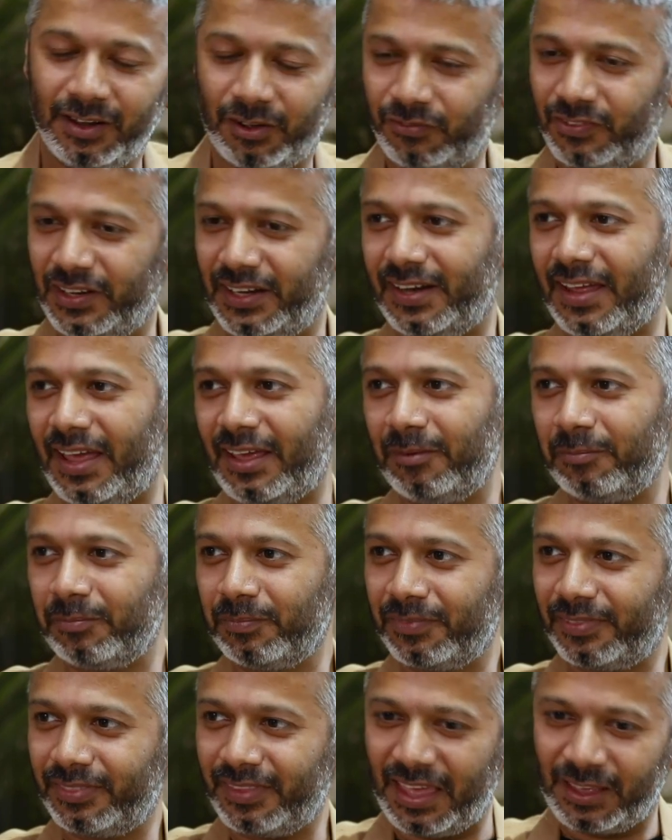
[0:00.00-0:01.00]
lovely time.
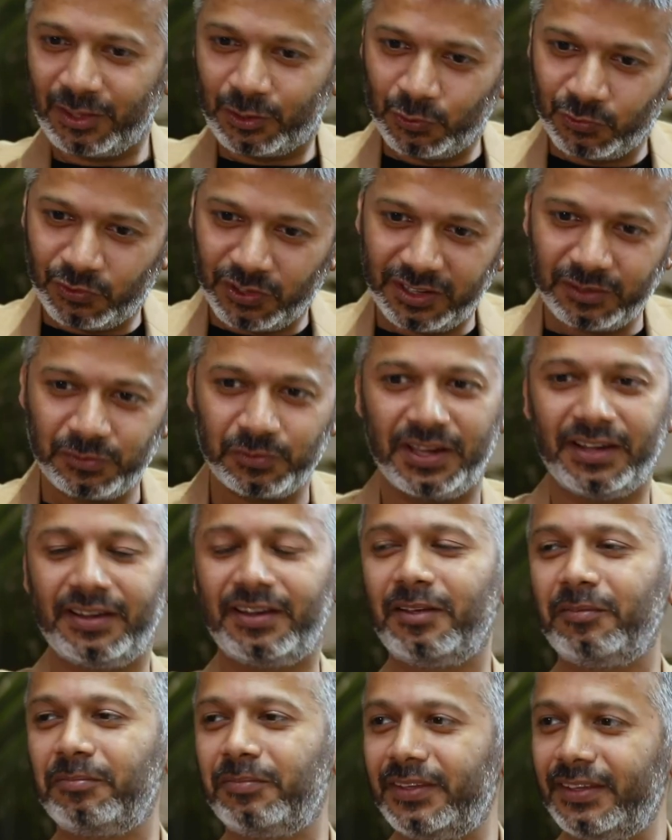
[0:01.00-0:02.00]
Thank you for
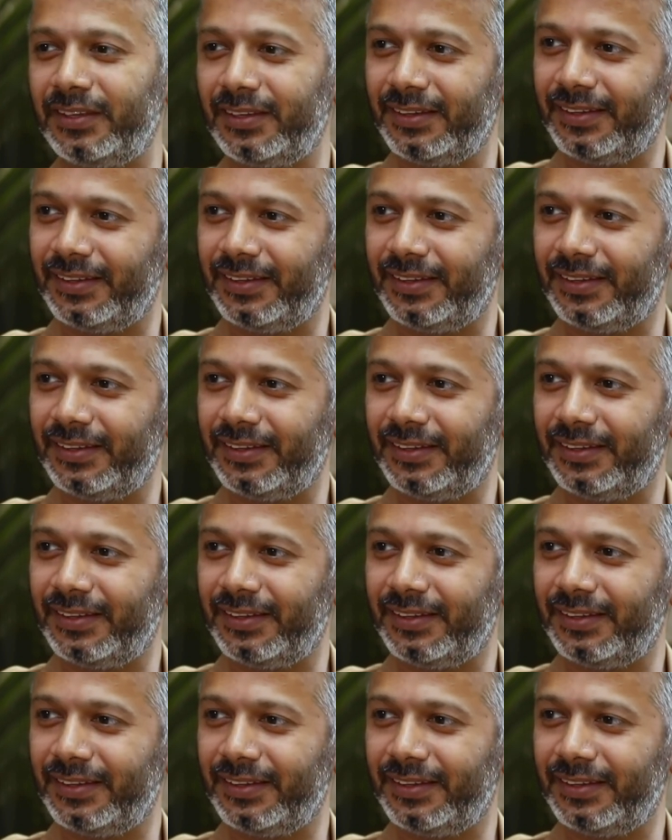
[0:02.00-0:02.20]
inviting.